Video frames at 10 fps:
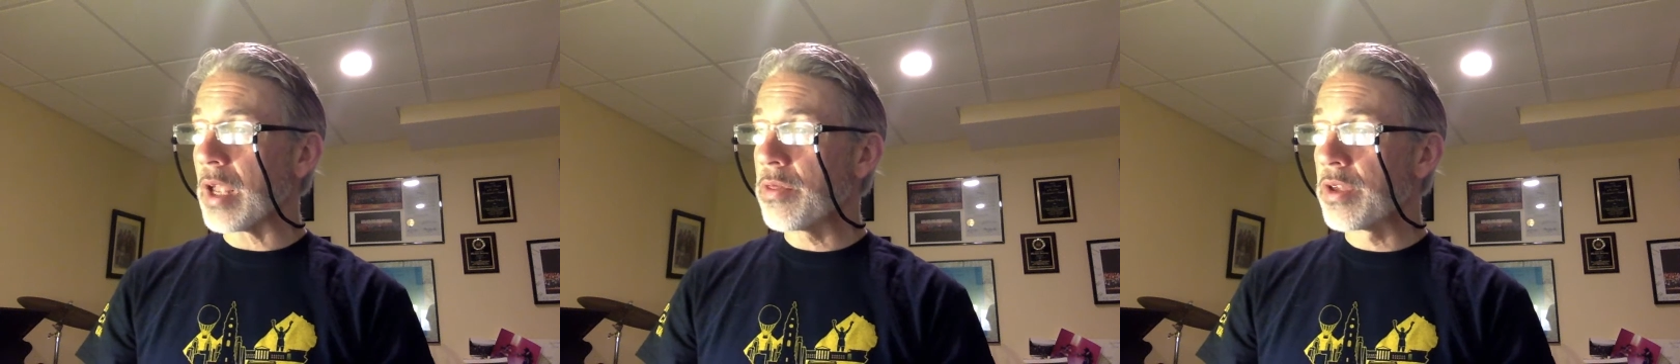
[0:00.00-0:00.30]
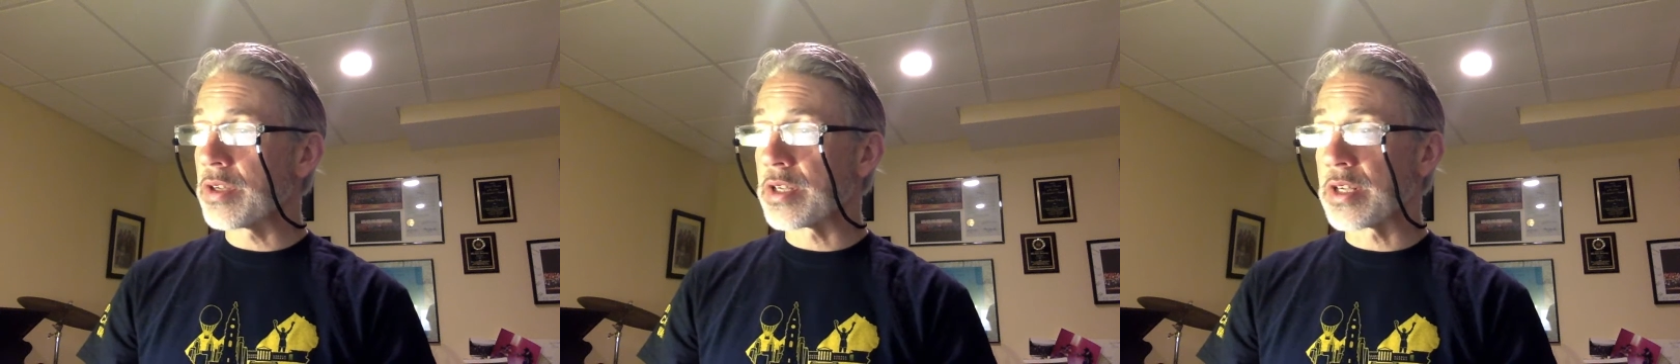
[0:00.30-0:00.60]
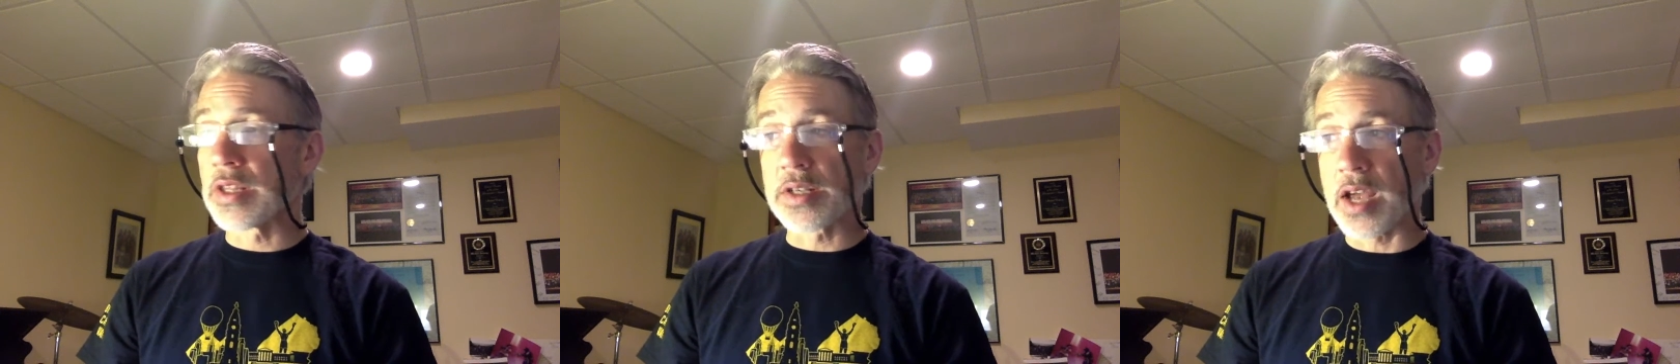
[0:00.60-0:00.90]
This is
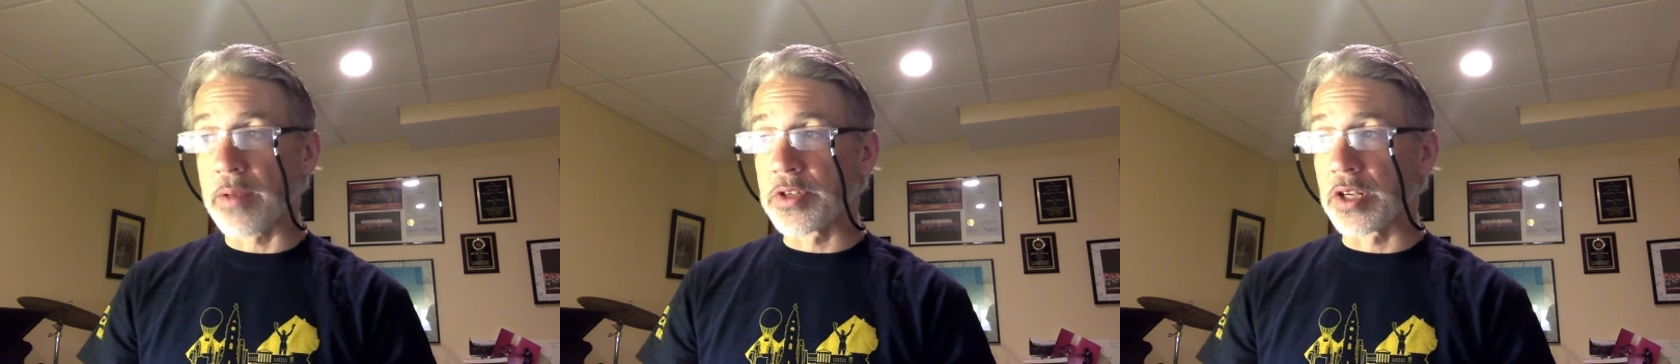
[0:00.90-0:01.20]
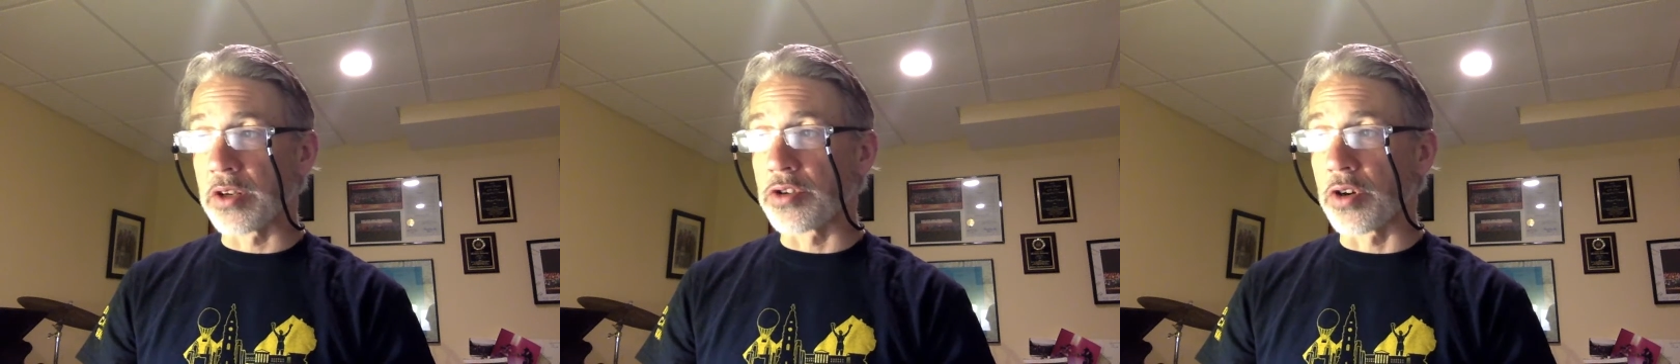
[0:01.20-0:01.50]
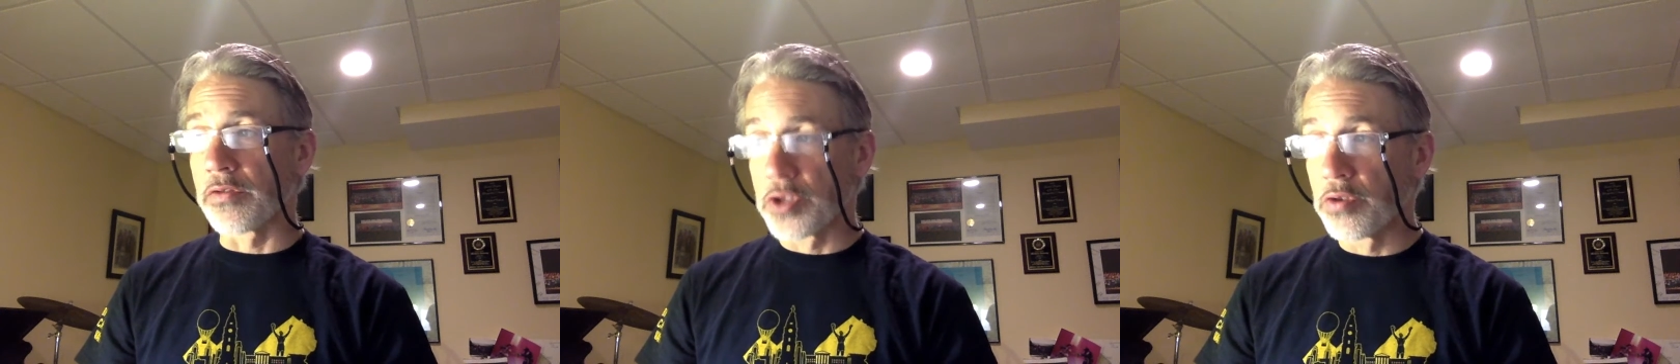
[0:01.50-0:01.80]
in the time
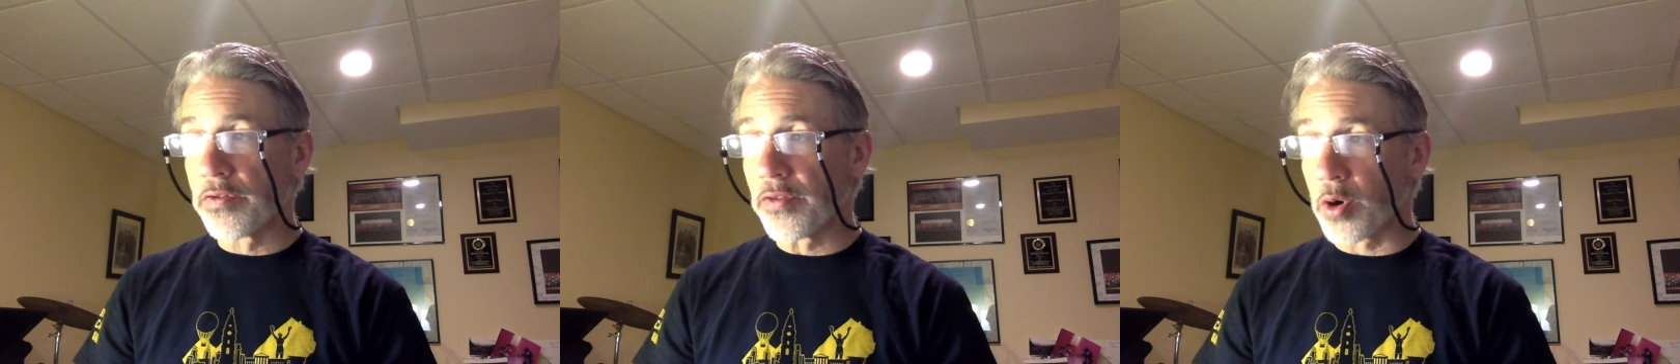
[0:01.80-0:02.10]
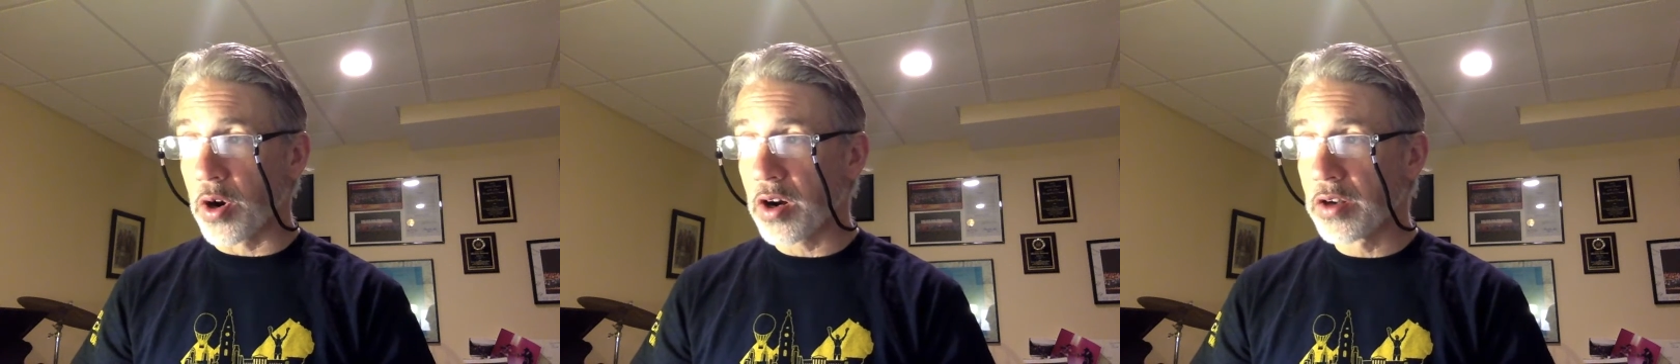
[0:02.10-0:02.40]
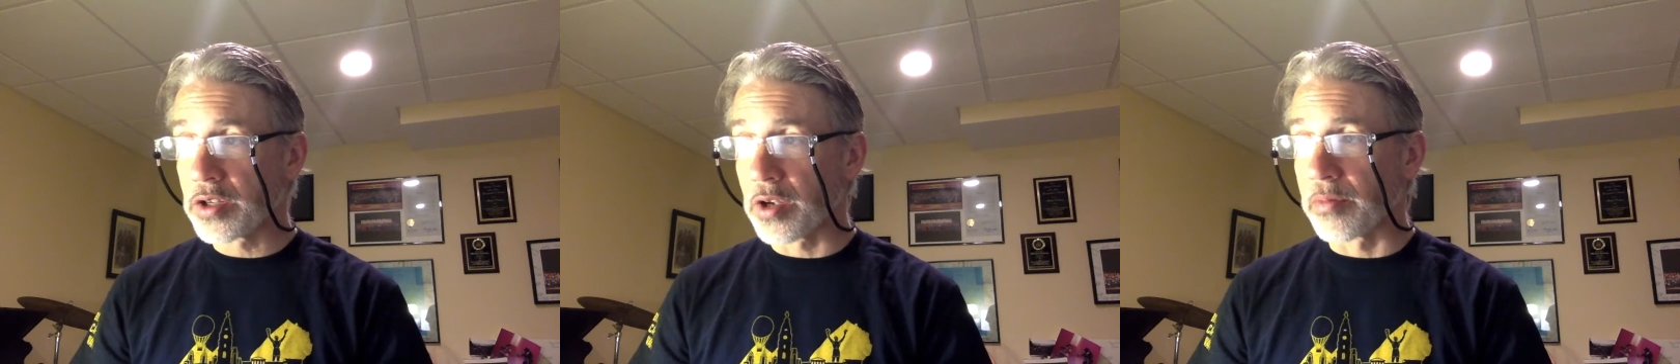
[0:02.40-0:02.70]
signature of 2-4,
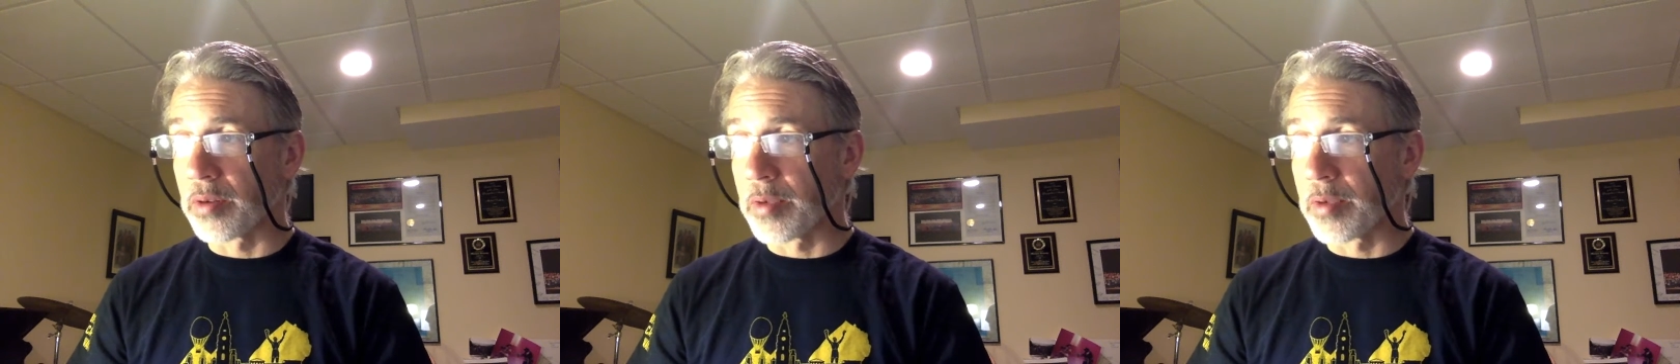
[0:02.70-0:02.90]
so I'm going to